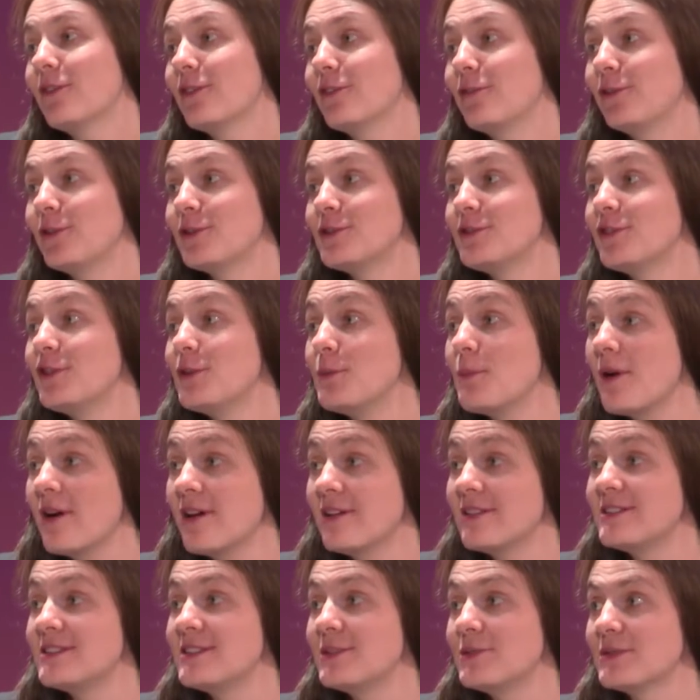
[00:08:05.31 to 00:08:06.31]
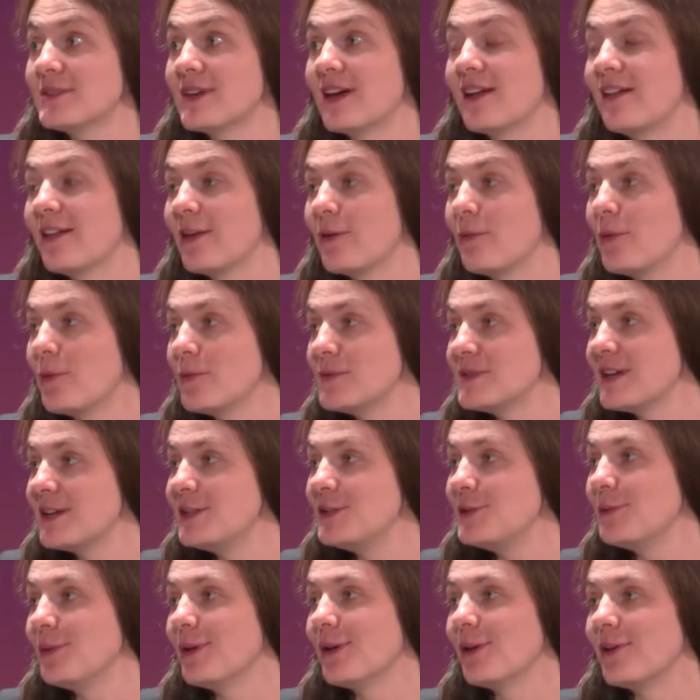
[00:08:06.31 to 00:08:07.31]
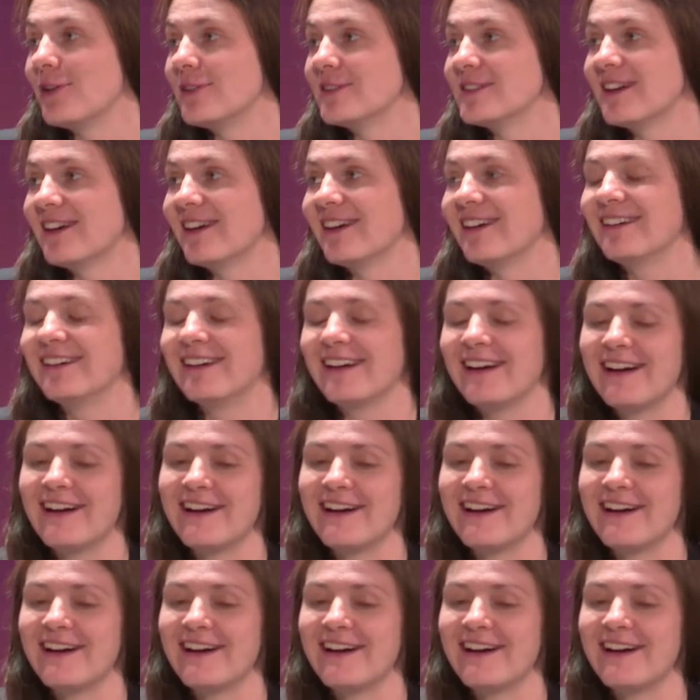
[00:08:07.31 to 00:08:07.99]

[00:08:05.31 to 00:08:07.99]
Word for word: For the first few months, it was kind of like, what was I doing all day?